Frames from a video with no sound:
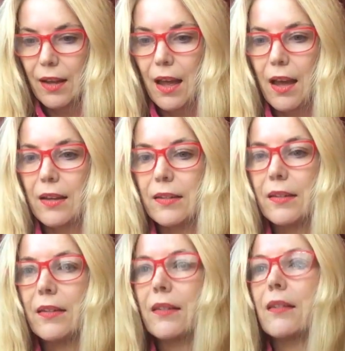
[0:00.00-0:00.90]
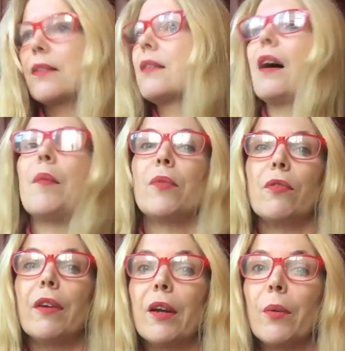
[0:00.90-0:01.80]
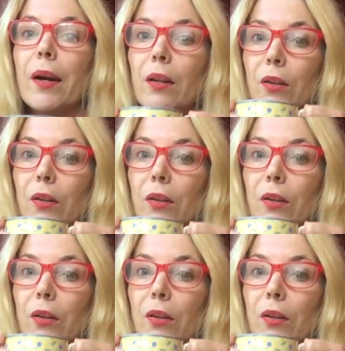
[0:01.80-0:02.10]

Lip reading: And I'm throwing away a